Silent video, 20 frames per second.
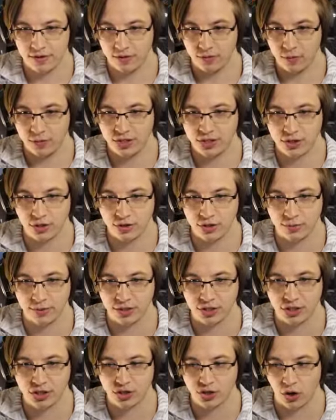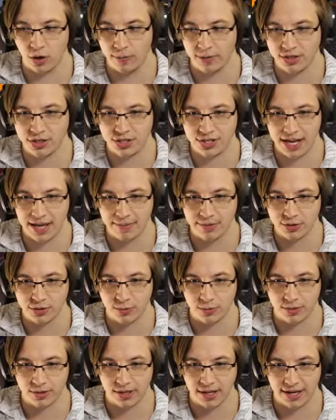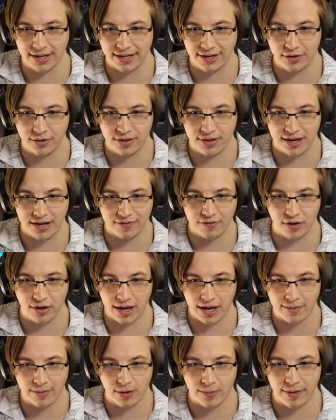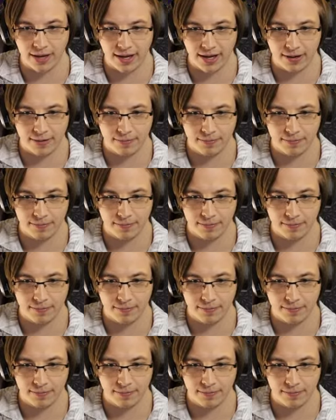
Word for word: we start doing so much damage when we're like near the end of our ammo mag.